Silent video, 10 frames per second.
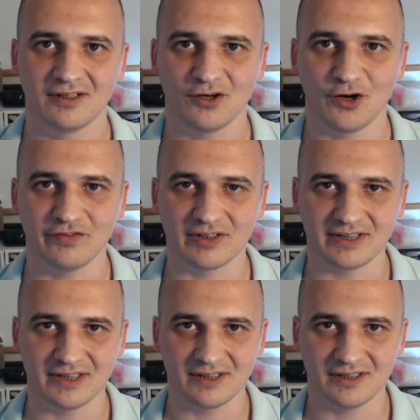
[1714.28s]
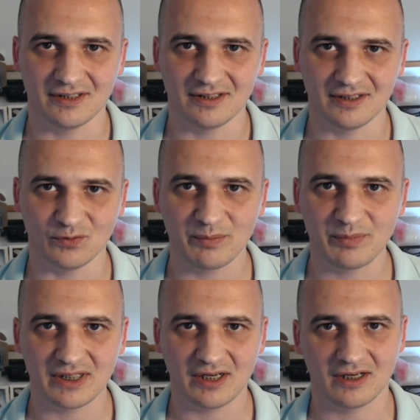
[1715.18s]
the
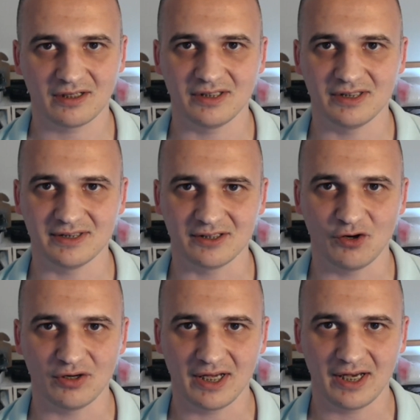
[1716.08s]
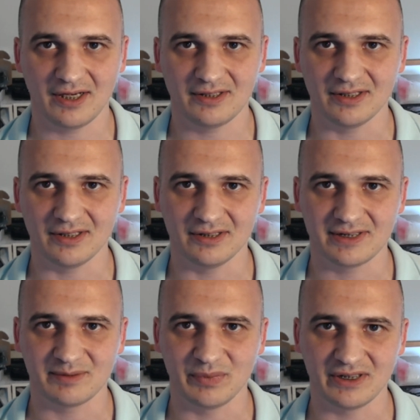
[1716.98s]
webinar is online, and
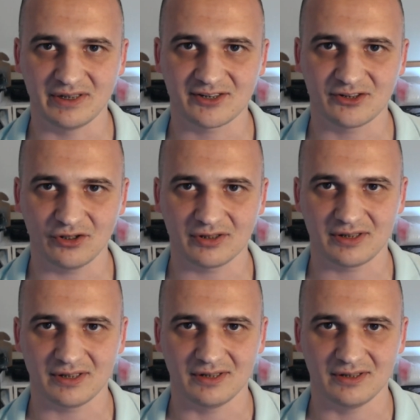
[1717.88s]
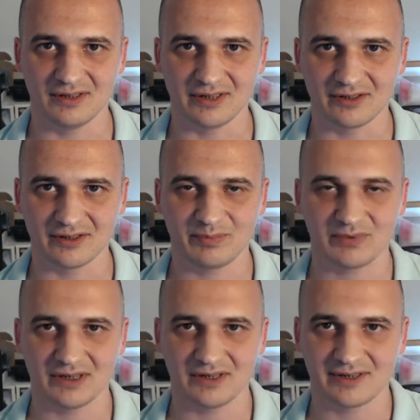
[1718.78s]
it's being stored and
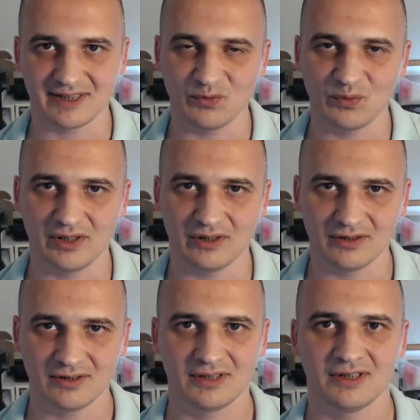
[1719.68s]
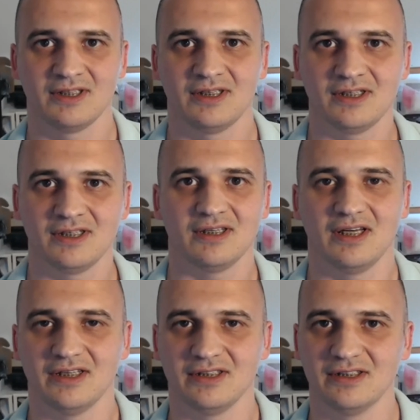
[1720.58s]
encrypted somewhere,
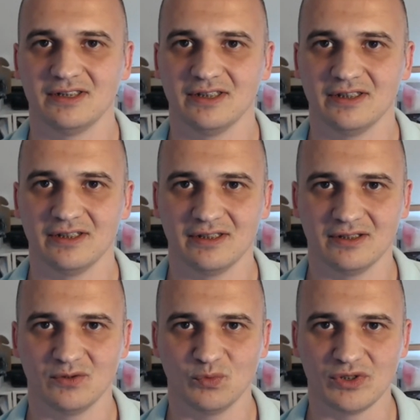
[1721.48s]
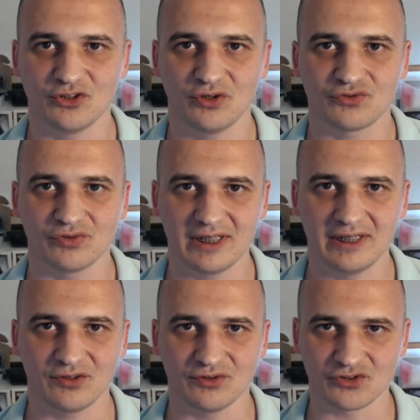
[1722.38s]
and we don't really
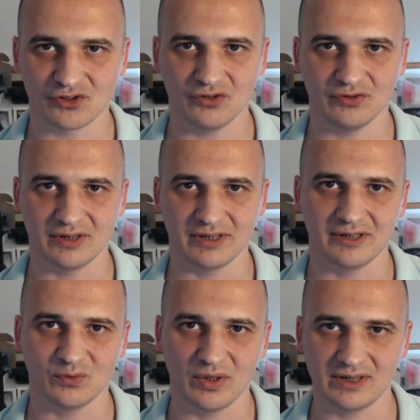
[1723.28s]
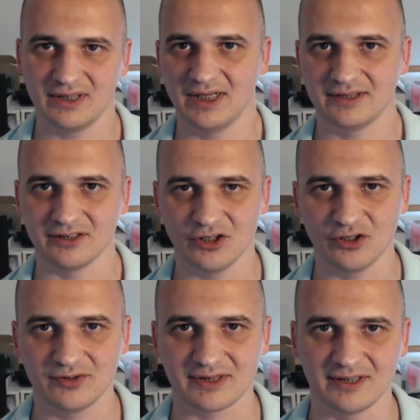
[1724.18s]
control where the data
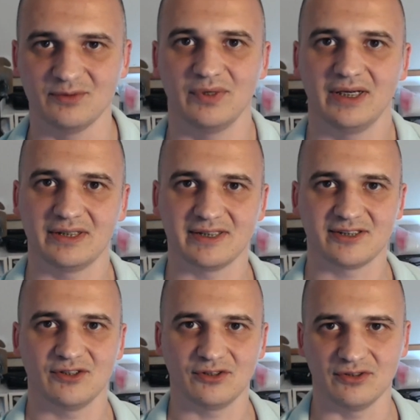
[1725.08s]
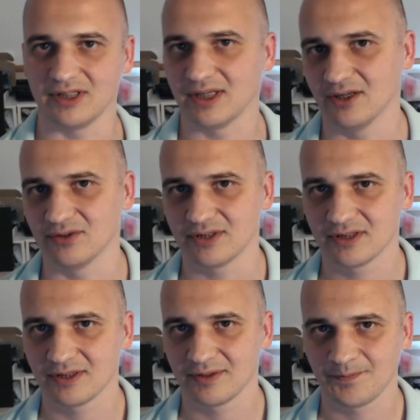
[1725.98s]
goes and where to store it on the cloud.
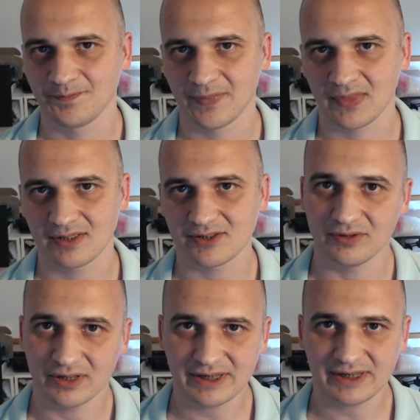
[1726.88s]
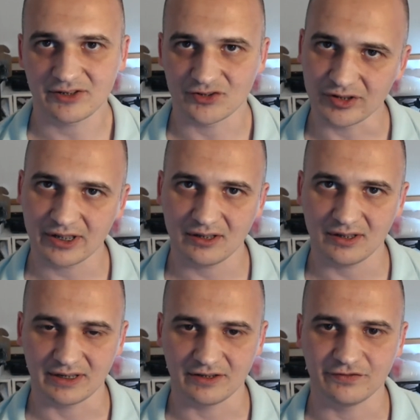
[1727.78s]
So the risk is real
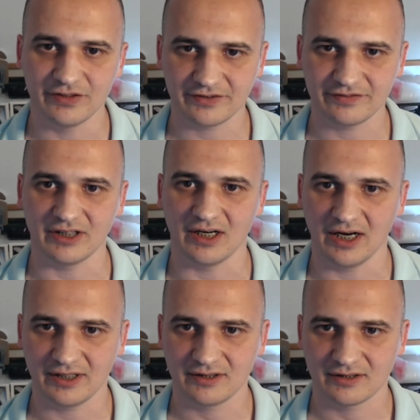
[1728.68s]
and very high